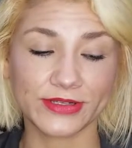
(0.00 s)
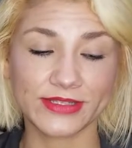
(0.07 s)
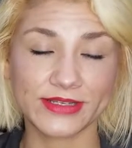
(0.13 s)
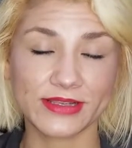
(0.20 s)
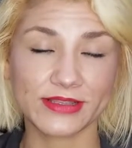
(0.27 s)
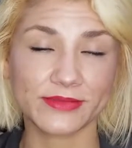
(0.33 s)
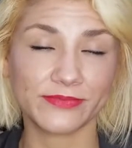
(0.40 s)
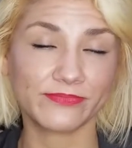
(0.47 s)
It's
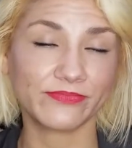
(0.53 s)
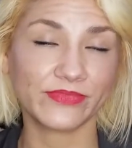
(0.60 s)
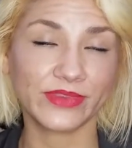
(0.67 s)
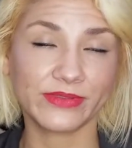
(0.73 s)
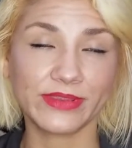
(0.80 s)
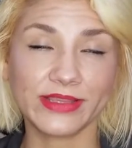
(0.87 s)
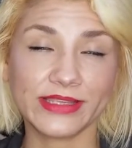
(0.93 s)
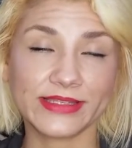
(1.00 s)
not the
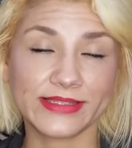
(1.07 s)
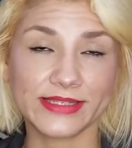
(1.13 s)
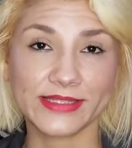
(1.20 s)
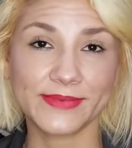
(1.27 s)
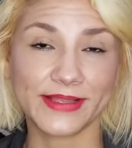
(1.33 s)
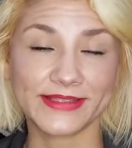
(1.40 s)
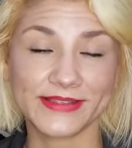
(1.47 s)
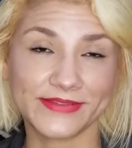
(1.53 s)
least
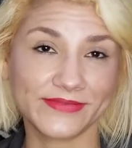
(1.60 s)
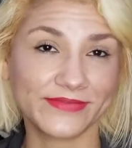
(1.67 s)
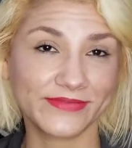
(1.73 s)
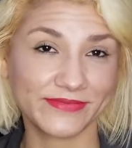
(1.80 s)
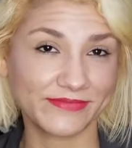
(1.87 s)
expensive